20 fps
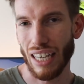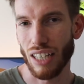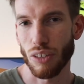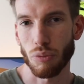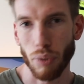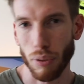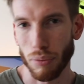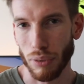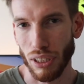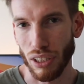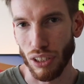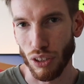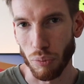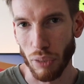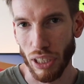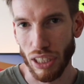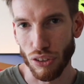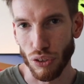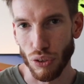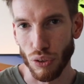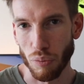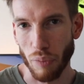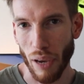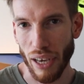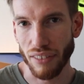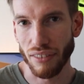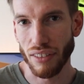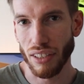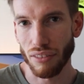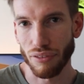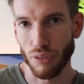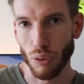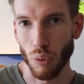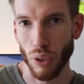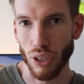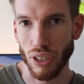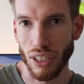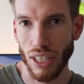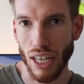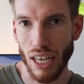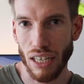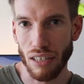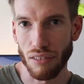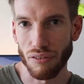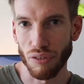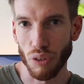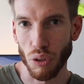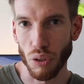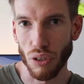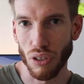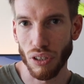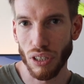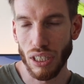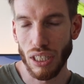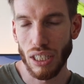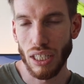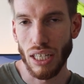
it's probably a little bit too basic for what you need for